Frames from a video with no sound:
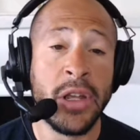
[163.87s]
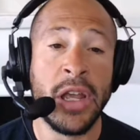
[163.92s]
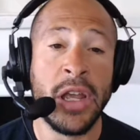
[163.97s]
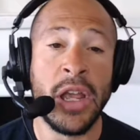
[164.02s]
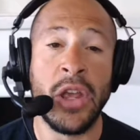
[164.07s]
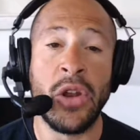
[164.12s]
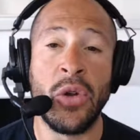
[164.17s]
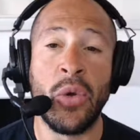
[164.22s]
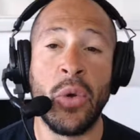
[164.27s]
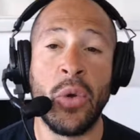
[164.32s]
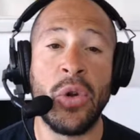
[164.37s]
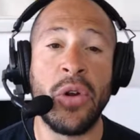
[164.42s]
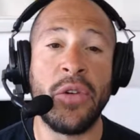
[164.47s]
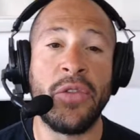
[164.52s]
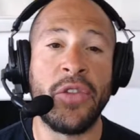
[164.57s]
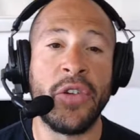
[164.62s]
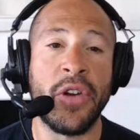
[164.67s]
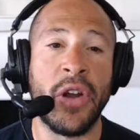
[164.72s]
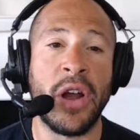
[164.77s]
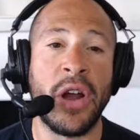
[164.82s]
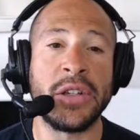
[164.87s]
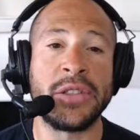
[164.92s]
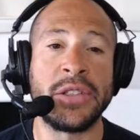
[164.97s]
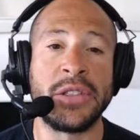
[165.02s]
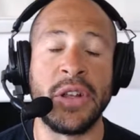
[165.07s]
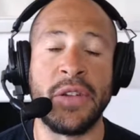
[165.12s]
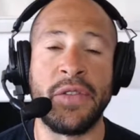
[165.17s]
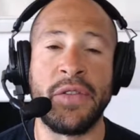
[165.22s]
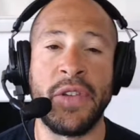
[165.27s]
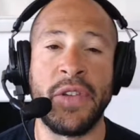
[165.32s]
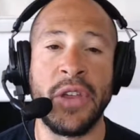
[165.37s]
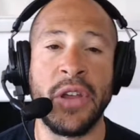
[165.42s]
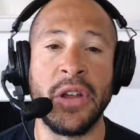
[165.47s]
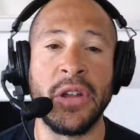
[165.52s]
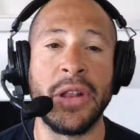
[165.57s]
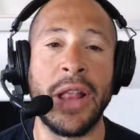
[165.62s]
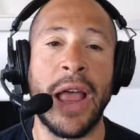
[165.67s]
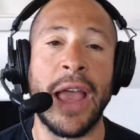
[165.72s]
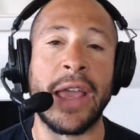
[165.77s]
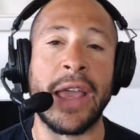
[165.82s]
in order for us to feel
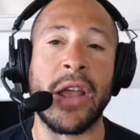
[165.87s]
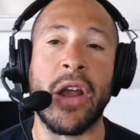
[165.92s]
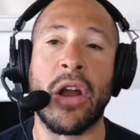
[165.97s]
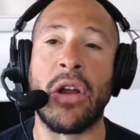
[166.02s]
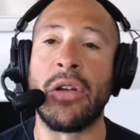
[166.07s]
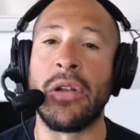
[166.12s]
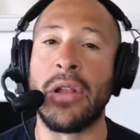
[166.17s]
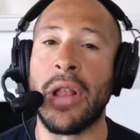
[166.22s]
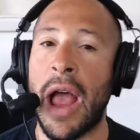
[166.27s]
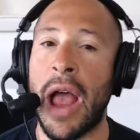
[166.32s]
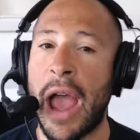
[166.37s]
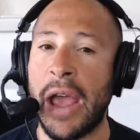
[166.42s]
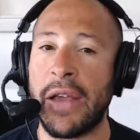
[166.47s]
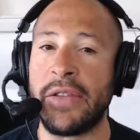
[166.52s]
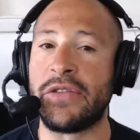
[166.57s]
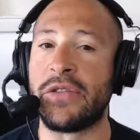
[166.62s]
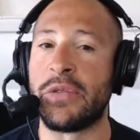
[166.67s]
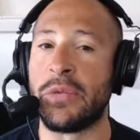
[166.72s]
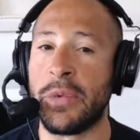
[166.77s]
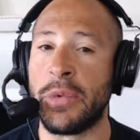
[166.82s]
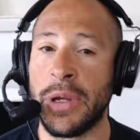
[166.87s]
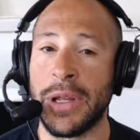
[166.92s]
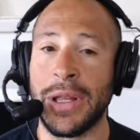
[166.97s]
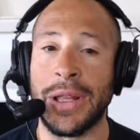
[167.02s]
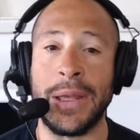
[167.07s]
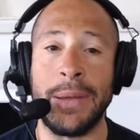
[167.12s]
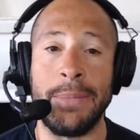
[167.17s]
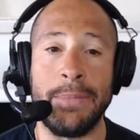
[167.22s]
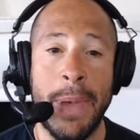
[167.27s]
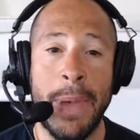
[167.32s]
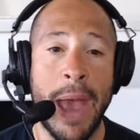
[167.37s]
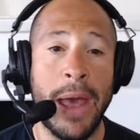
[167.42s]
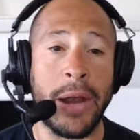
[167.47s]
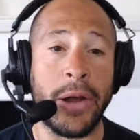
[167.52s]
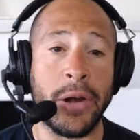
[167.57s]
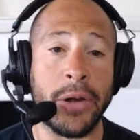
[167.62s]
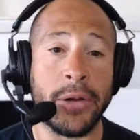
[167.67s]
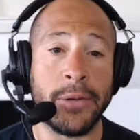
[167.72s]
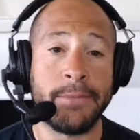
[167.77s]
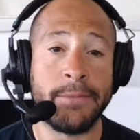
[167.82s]
like our lives really
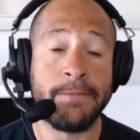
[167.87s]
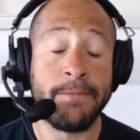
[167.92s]
matter,